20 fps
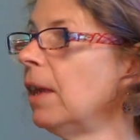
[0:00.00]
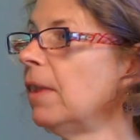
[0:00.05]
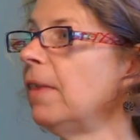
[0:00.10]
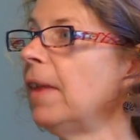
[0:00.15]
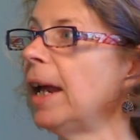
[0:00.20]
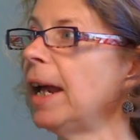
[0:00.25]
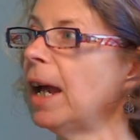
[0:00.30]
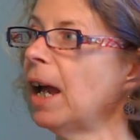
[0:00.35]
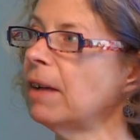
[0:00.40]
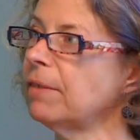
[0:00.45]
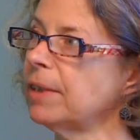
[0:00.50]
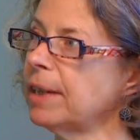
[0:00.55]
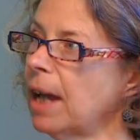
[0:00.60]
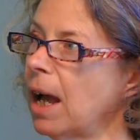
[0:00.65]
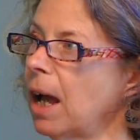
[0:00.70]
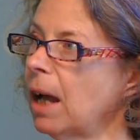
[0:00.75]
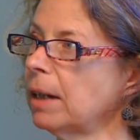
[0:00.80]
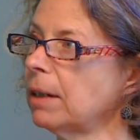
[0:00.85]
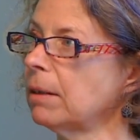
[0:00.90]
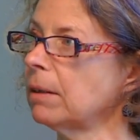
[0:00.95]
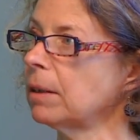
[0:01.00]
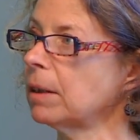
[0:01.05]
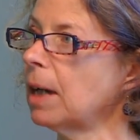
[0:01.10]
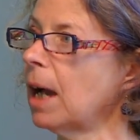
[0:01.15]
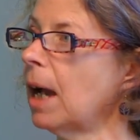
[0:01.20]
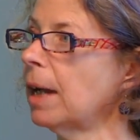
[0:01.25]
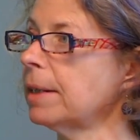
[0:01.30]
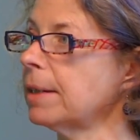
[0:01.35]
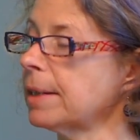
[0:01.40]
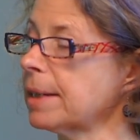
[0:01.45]
they have not
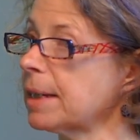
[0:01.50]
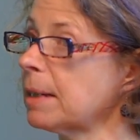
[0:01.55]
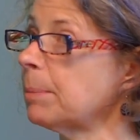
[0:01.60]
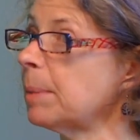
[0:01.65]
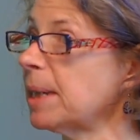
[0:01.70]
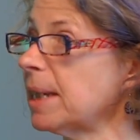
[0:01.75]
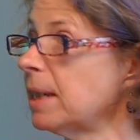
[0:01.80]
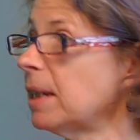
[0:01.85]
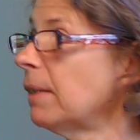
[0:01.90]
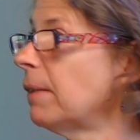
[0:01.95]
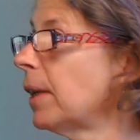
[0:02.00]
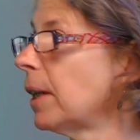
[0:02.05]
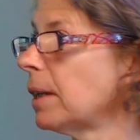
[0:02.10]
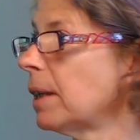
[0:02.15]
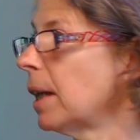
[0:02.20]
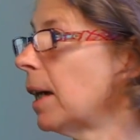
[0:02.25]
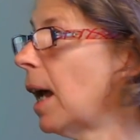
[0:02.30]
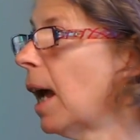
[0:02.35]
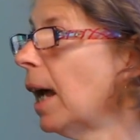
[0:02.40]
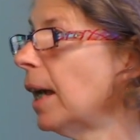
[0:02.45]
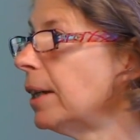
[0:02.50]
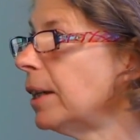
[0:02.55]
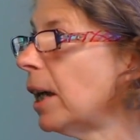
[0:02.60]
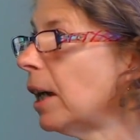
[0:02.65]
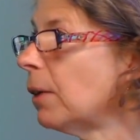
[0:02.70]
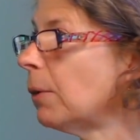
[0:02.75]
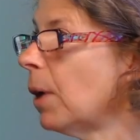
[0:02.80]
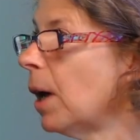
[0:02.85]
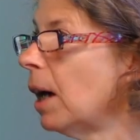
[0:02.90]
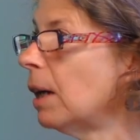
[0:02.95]
gotten specific that I
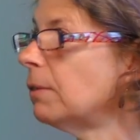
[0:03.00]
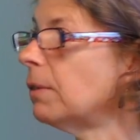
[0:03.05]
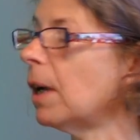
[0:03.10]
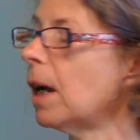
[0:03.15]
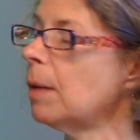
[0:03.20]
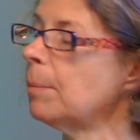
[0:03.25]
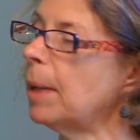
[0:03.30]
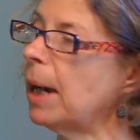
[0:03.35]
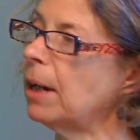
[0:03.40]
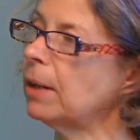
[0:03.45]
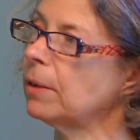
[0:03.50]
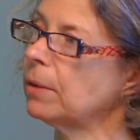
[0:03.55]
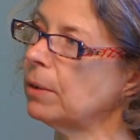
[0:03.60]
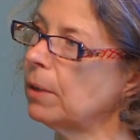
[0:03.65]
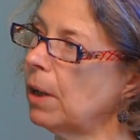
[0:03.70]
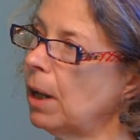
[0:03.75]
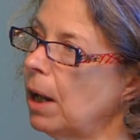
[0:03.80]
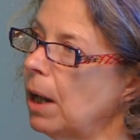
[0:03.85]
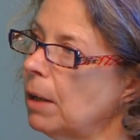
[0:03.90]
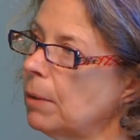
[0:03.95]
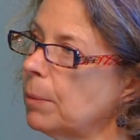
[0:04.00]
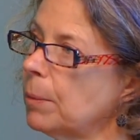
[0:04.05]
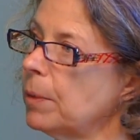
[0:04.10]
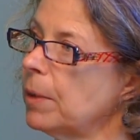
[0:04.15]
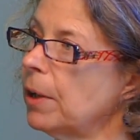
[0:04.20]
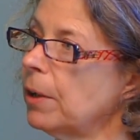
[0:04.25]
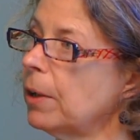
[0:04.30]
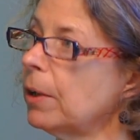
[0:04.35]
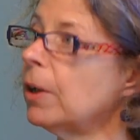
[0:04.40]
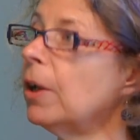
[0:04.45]
know of about uh,
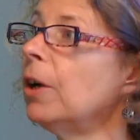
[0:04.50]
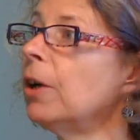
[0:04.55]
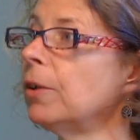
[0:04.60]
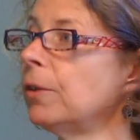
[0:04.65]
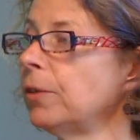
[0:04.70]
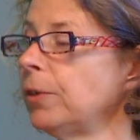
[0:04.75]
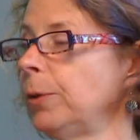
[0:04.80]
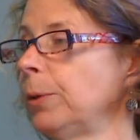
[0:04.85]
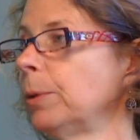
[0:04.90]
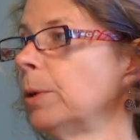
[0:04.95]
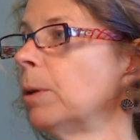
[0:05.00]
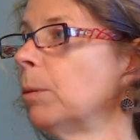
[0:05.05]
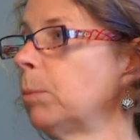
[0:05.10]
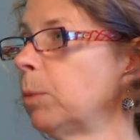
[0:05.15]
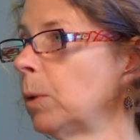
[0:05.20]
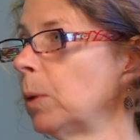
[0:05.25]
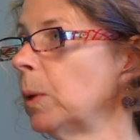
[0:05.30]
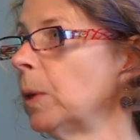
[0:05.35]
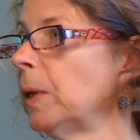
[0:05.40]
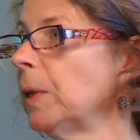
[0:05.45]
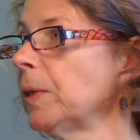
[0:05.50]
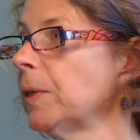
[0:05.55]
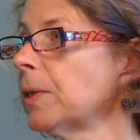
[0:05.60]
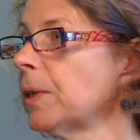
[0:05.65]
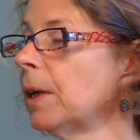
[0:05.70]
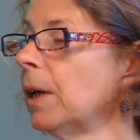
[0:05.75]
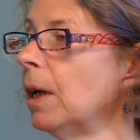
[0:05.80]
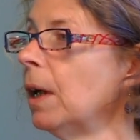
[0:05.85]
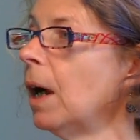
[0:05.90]
the fuel pools.